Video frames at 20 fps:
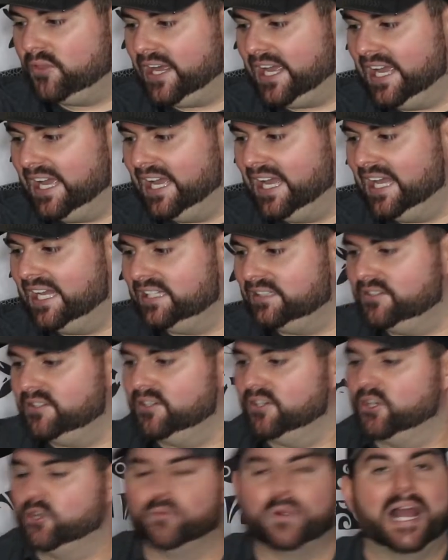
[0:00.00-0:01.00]
they had
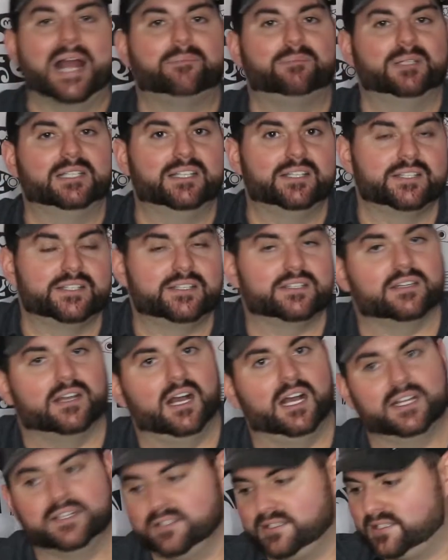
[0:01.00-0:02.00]
their Rapalas
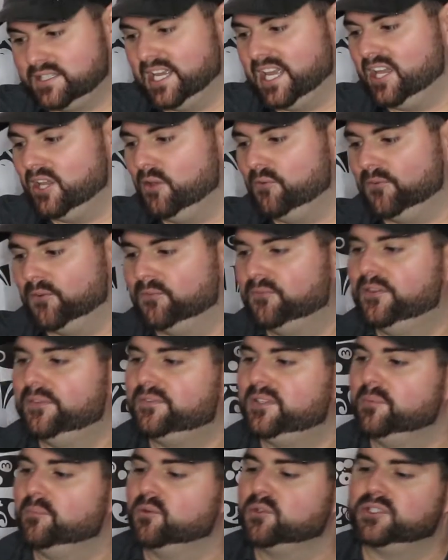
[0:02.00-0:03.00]
on sale for
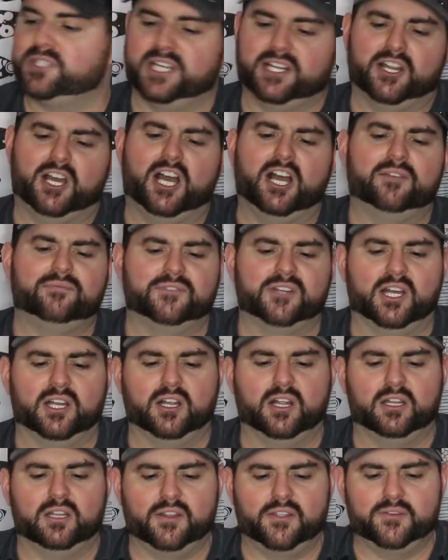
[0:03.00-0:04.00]
50% off. Not
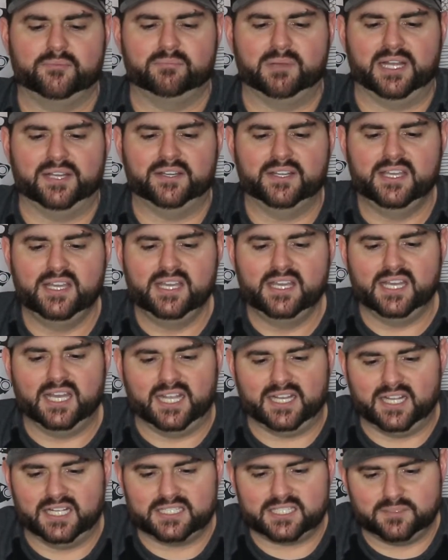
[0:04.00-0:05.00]
all of them, but
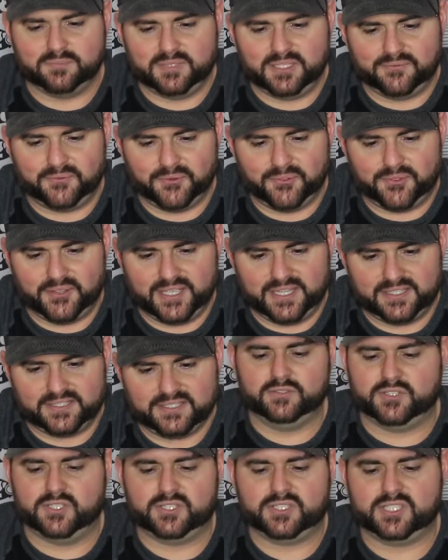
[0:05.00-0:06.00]
I got some different things.
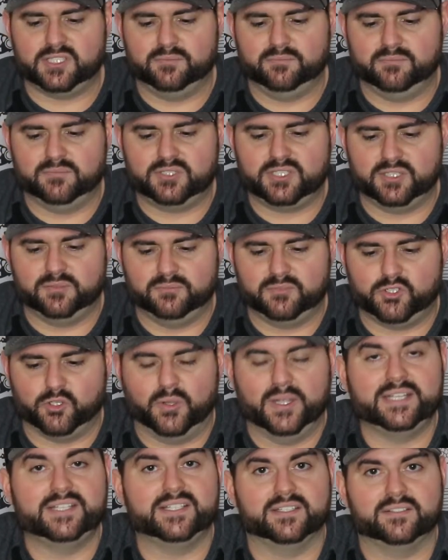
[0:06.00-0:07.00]
Just some
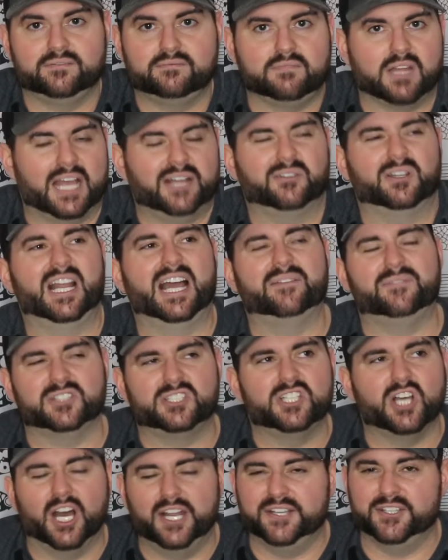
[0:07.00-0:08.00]
jointed. I don't have a
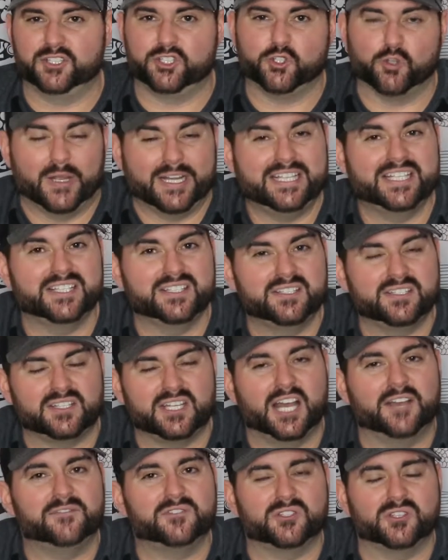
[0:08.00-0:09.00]
ton of jointed
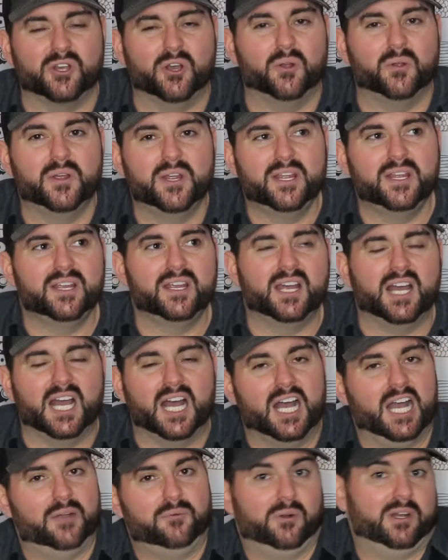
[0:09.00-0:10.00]
stuff, so
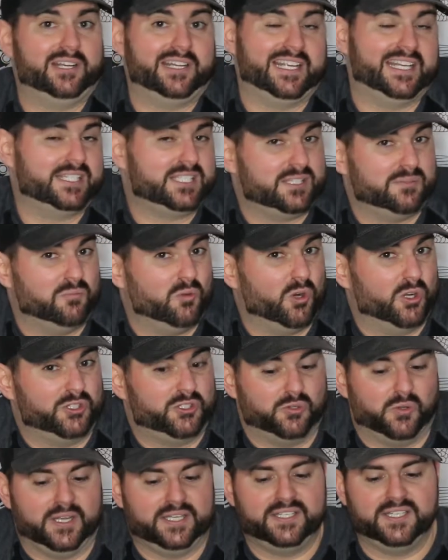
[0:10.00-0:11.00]
I wanted to get some more
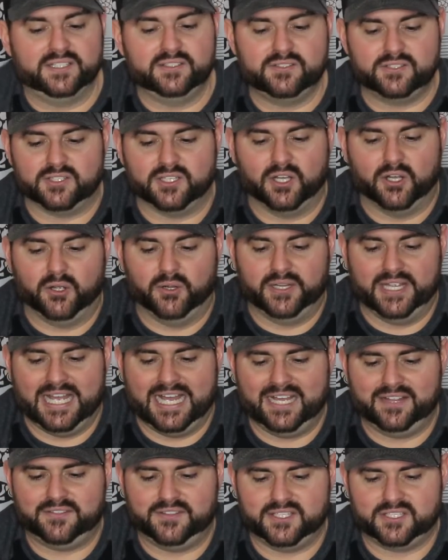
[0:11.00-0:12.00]
jointed. So
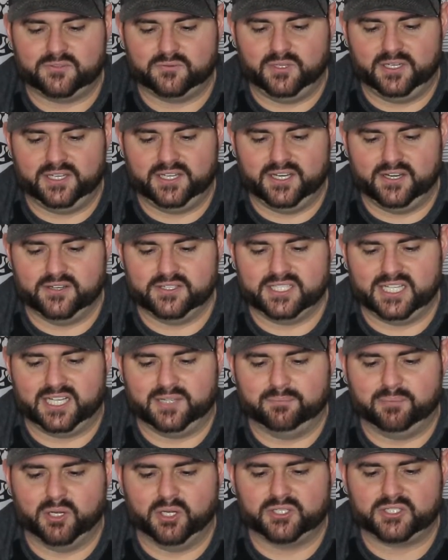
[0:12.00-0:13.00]
yeah, this one here is like
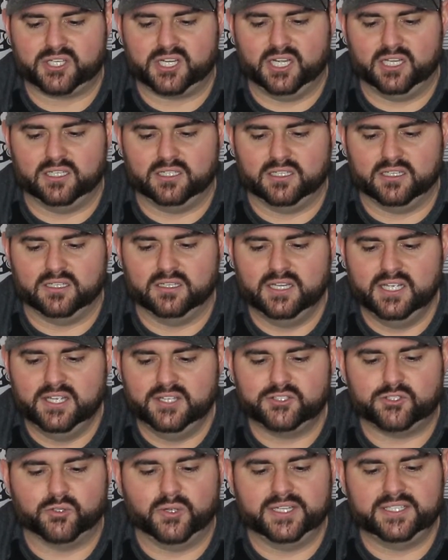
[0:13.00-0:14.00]
a perch color,
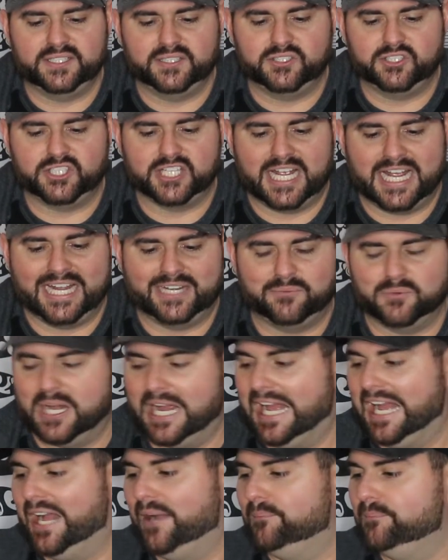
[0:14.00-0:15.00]
jointed Shad
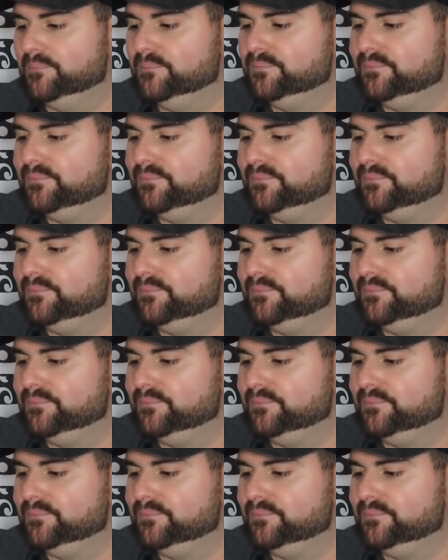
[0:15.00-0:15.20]
Rap.